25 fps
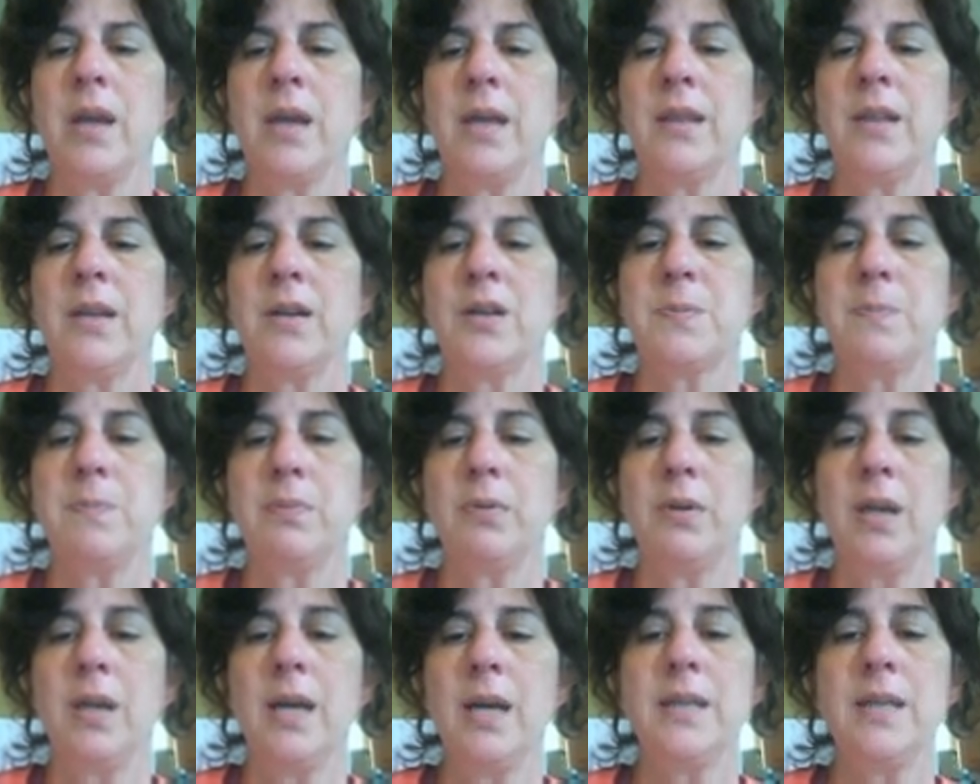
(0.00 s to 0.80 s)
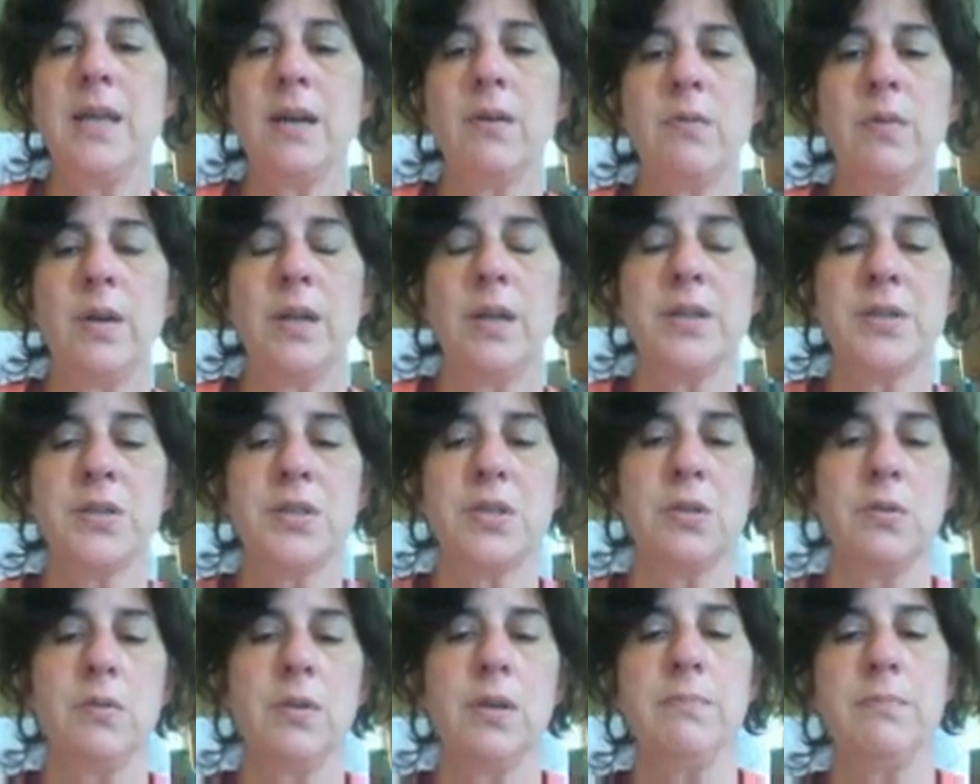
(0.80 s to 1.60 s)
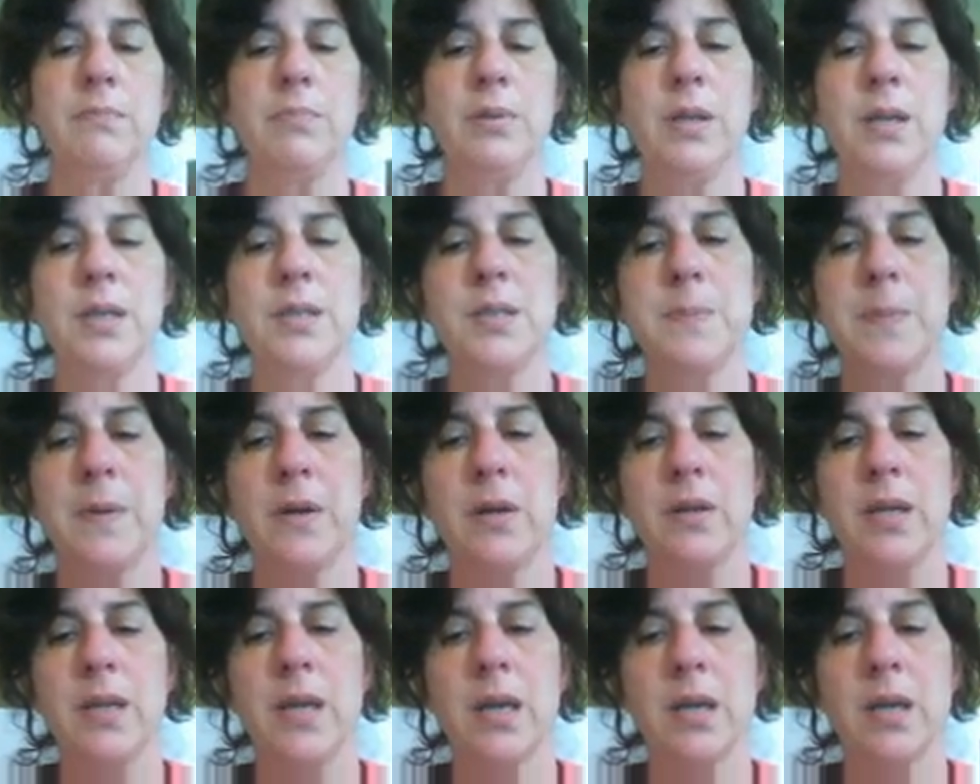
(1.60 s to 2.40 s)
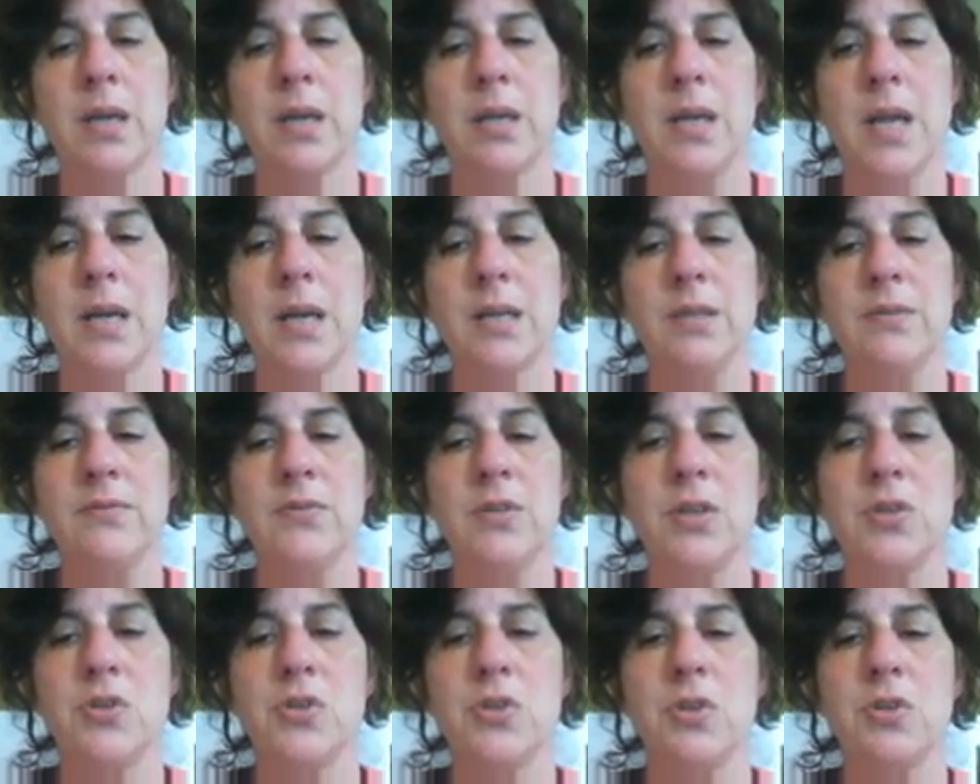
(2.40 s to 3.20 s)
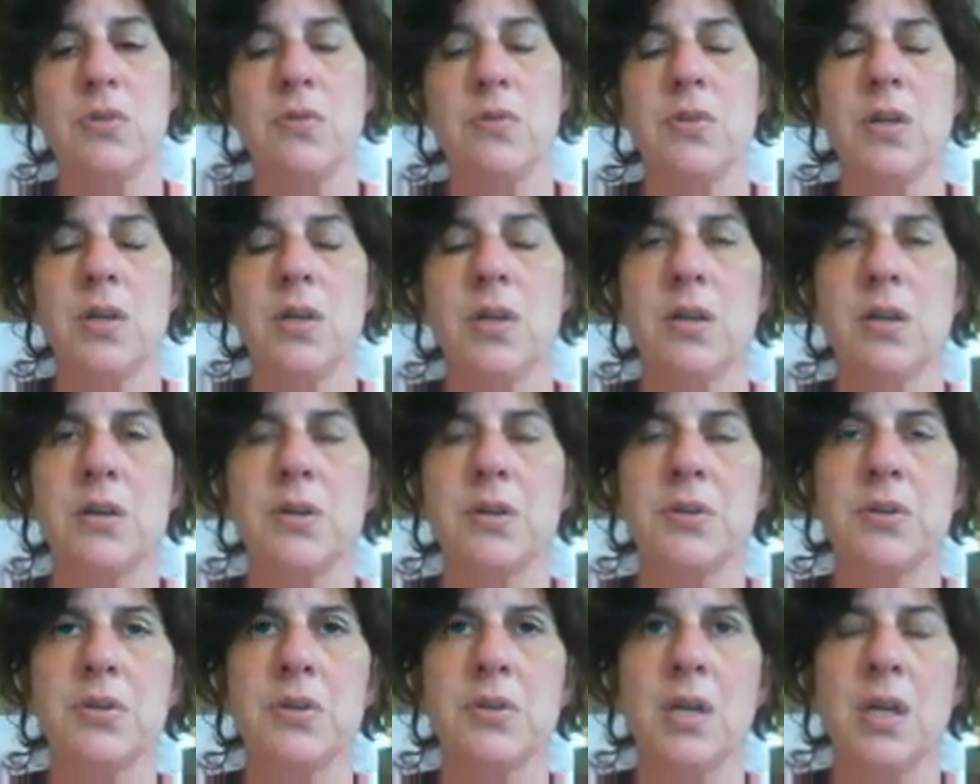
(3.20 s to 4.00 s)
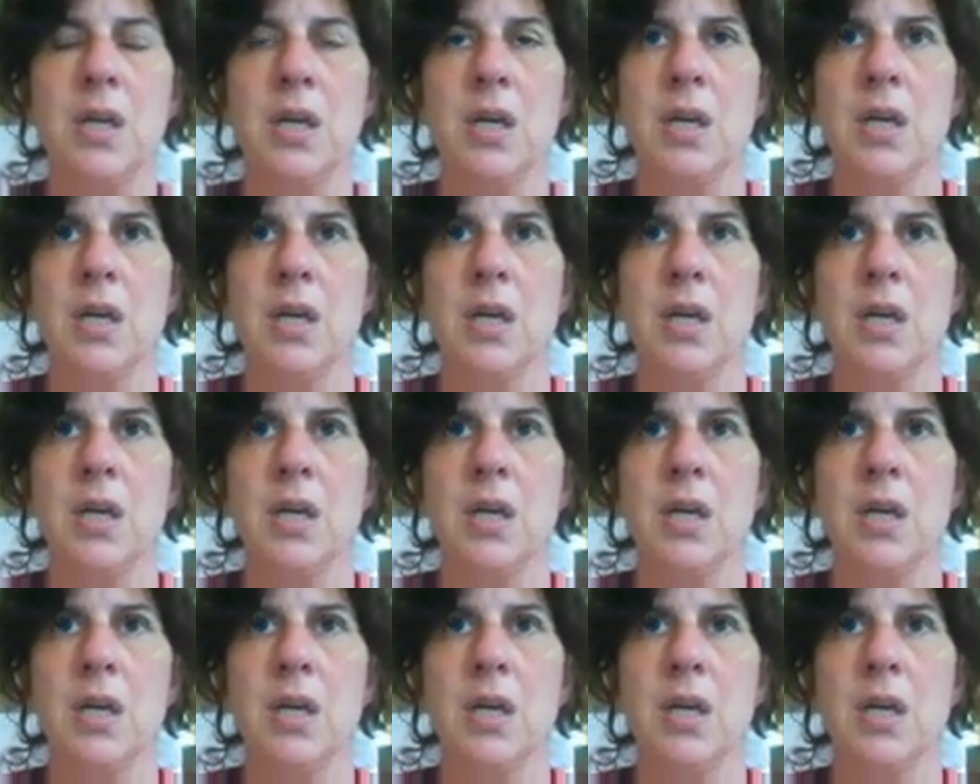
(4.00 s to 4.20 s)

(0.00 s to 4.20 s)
there's blood that runs to it, and blood's part of that connective tissue. There's